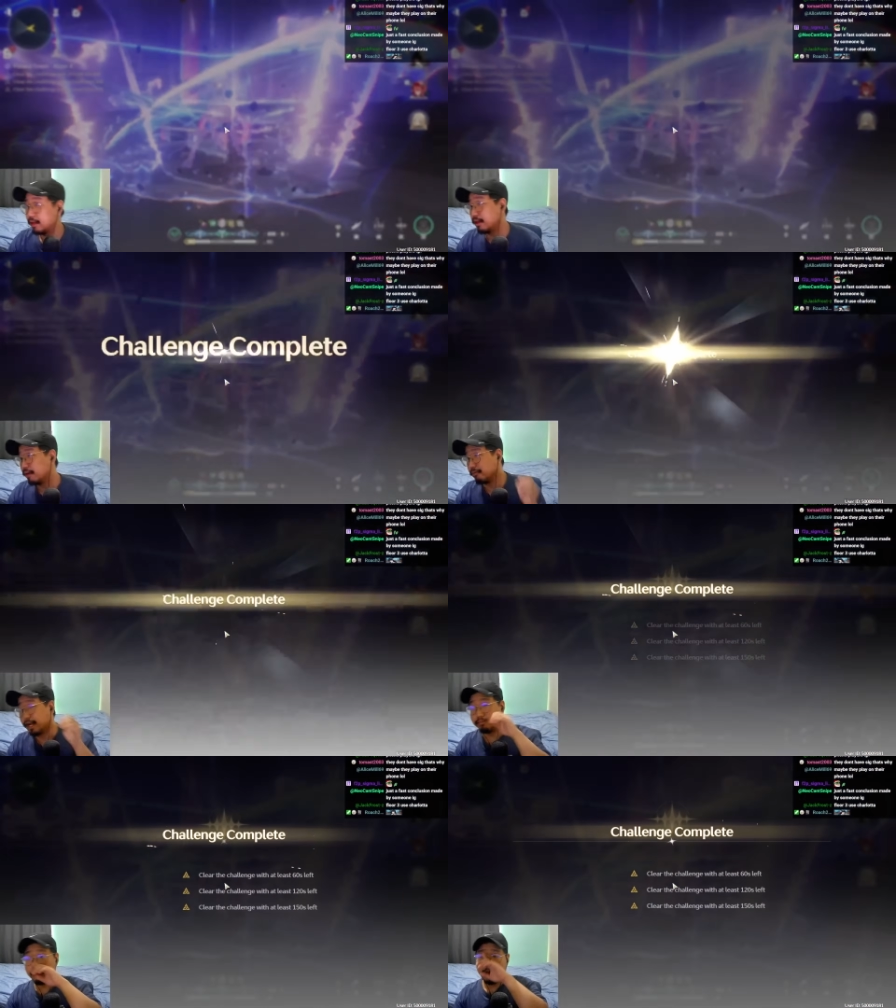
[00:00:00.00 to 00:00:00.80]

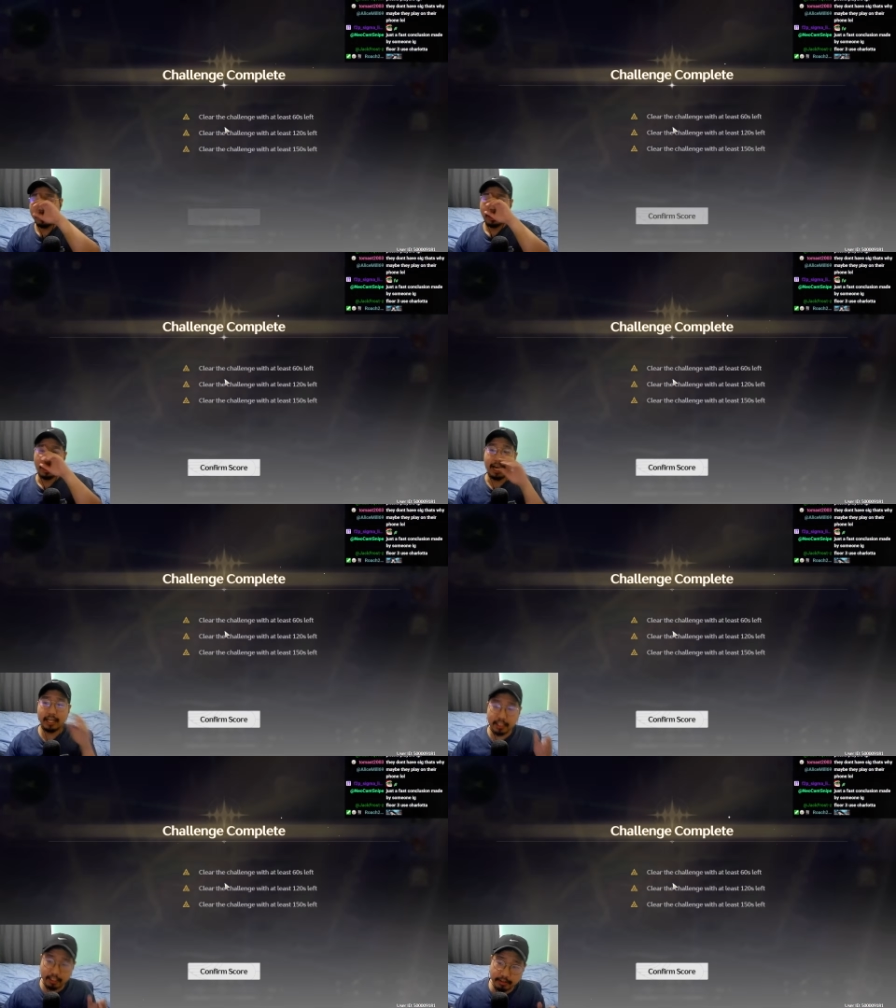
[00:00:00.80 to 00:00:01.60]
Right? I
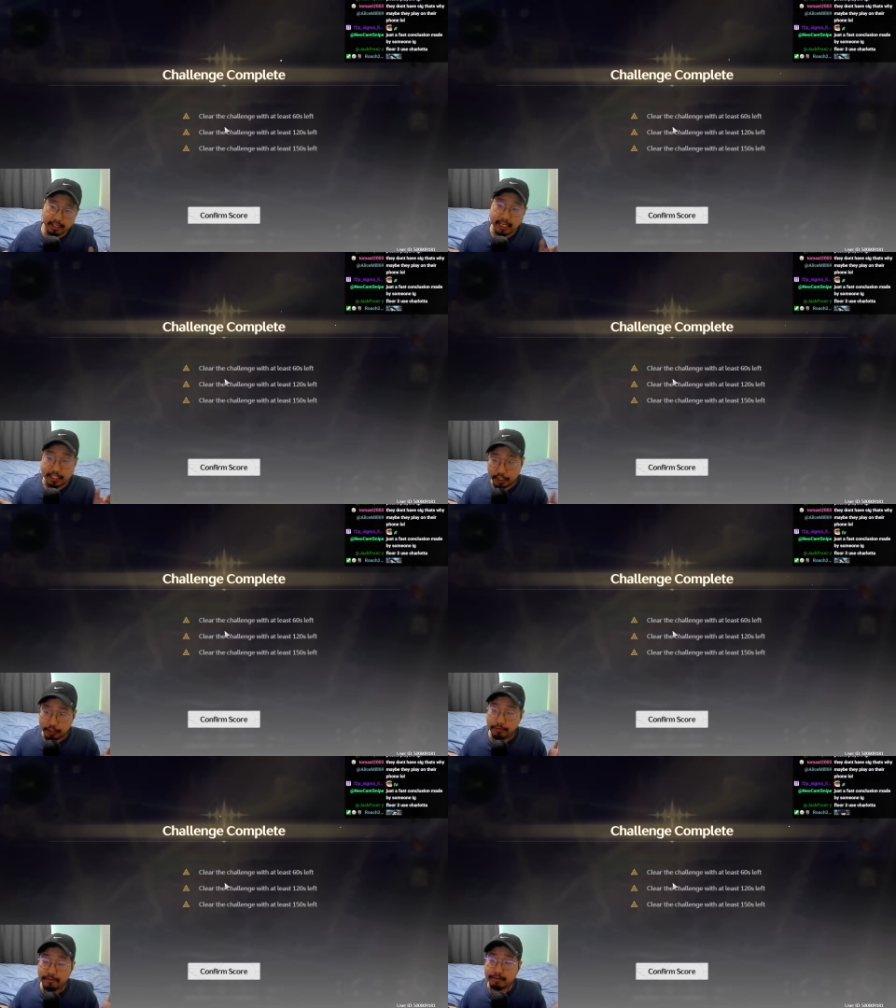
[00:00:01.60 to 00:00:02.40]
cleared it at
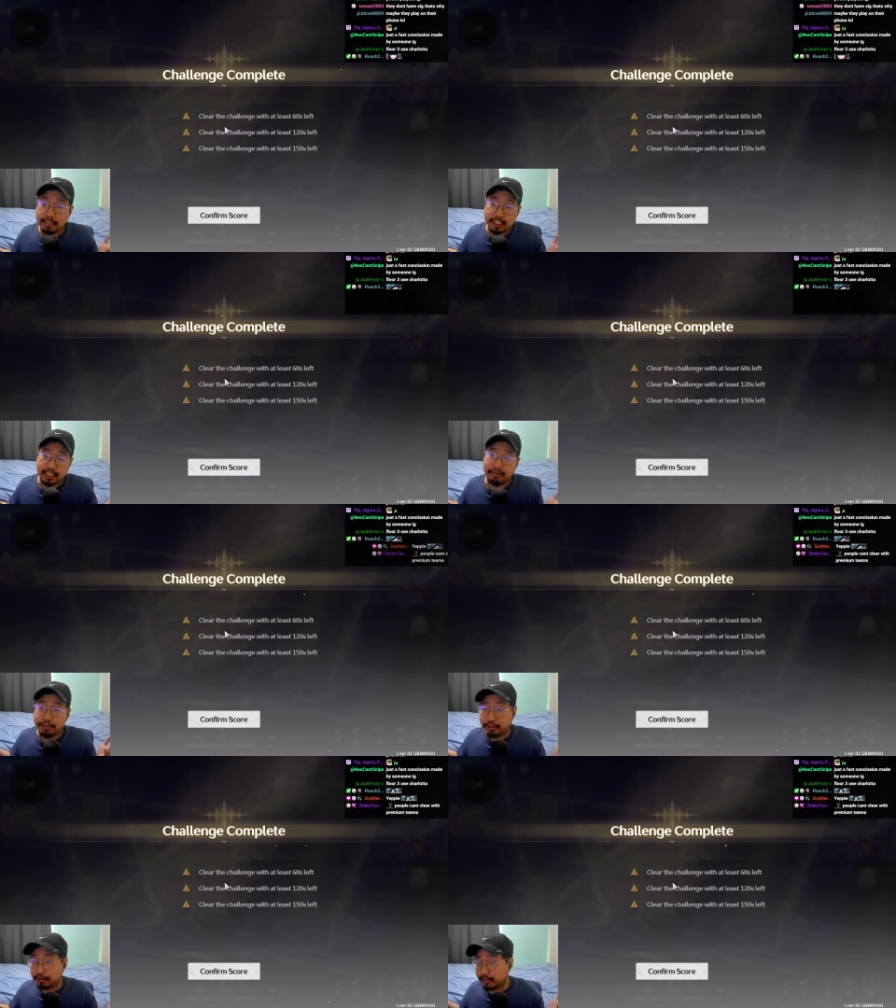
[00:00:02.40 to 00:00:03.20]

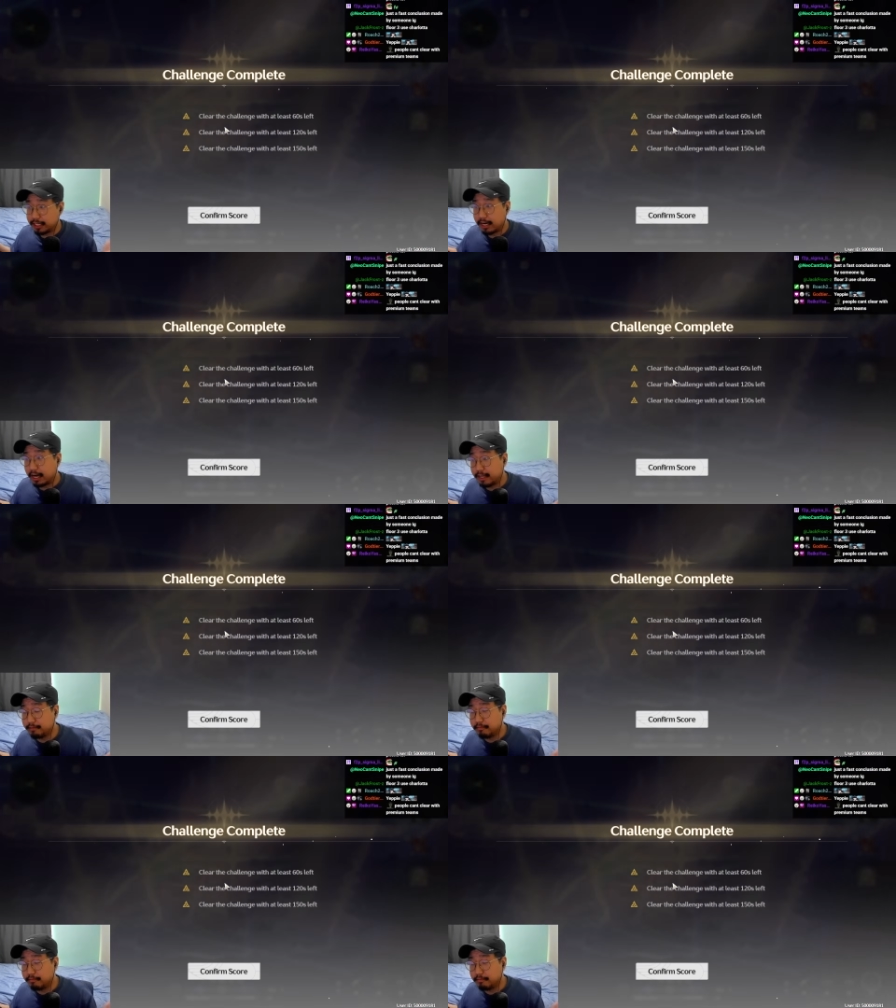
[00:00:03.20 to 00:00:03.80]
2:57:39.